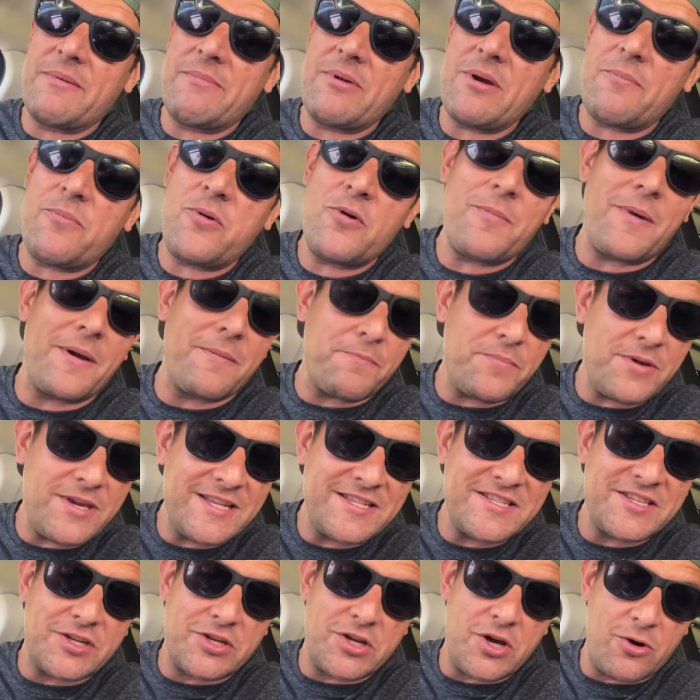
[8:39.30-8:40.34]
put my
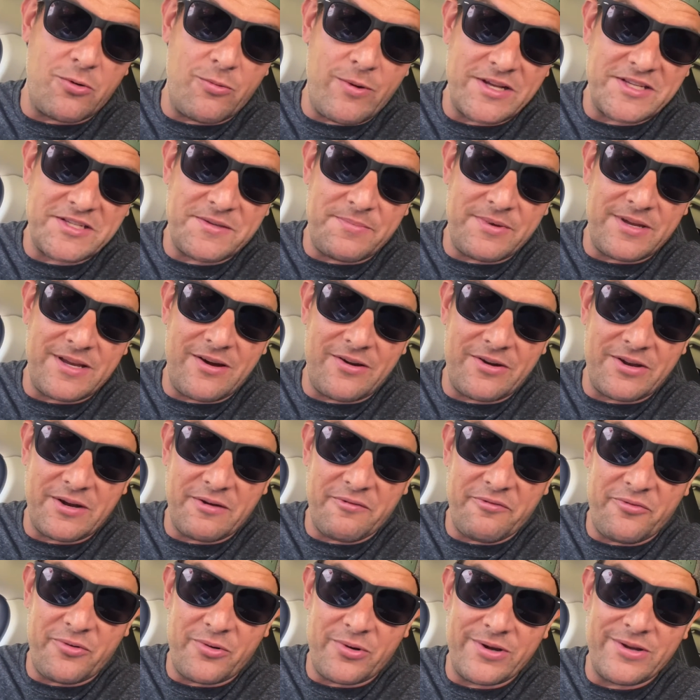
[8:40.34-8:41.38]
pizza dough recipe on here
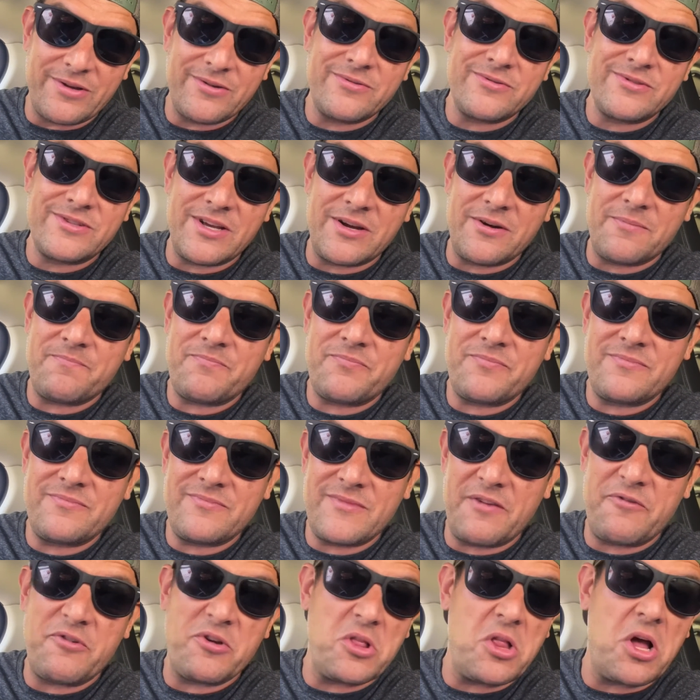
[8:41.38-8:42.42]
for you. So
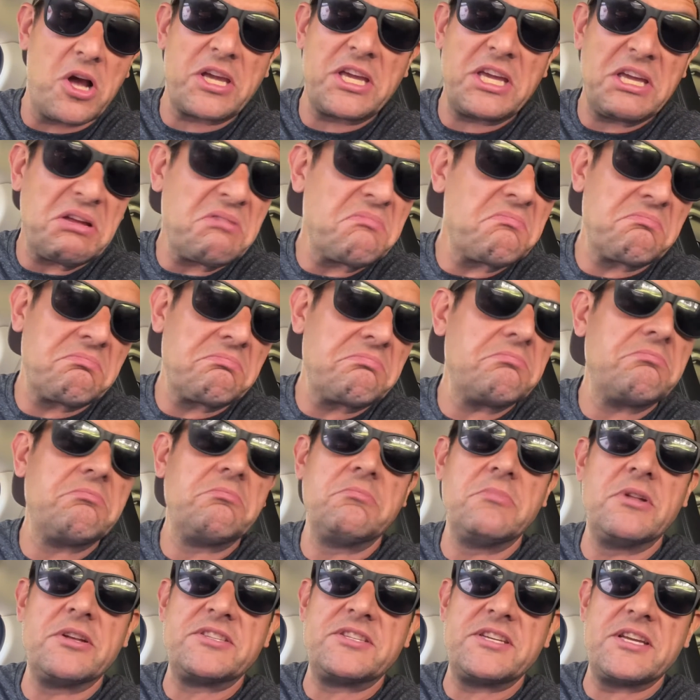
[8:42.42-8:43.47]
if you're lucky,
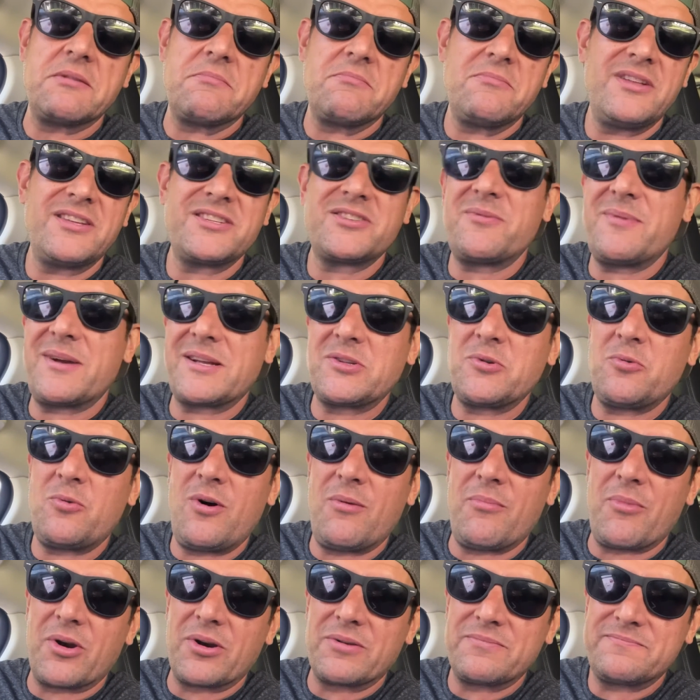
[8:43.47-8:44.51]
let's see. Let's go back to
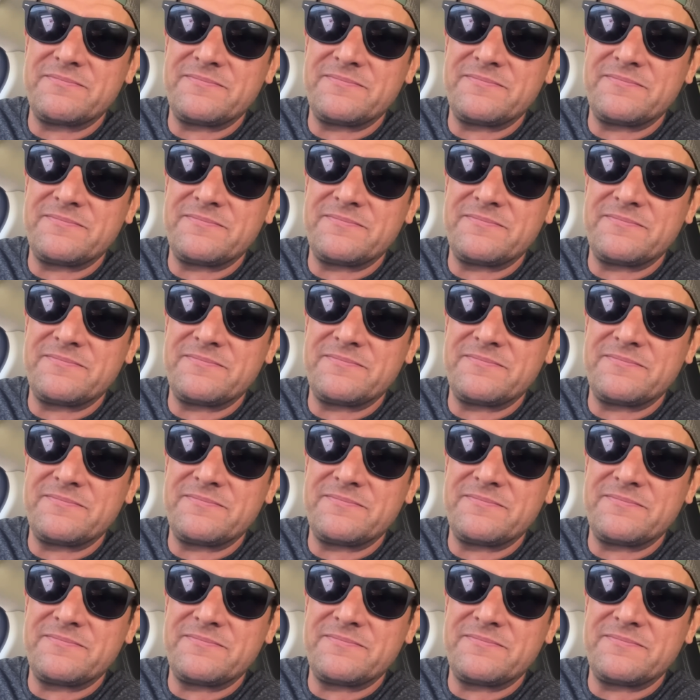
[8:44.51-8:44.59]
Walmart.